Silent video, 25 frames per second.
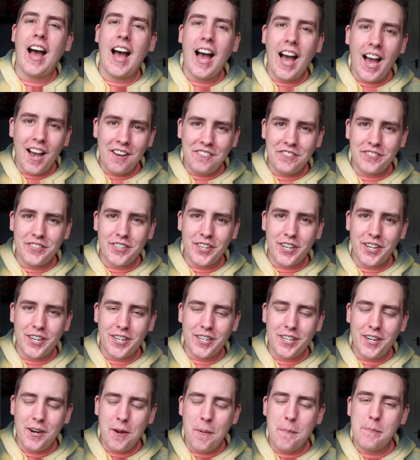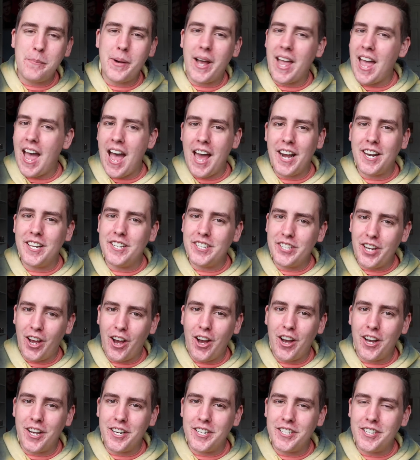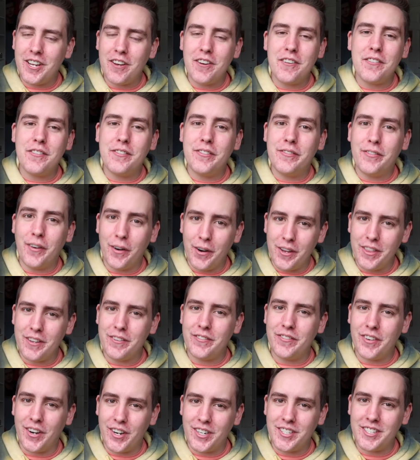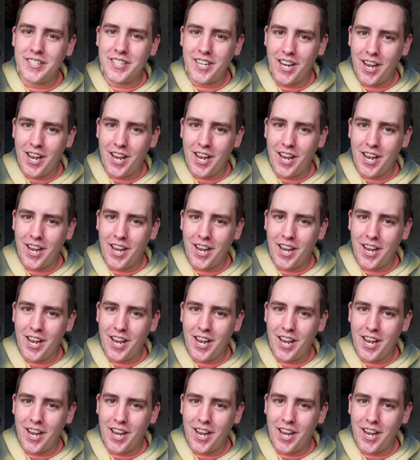After by Anna Todd for the first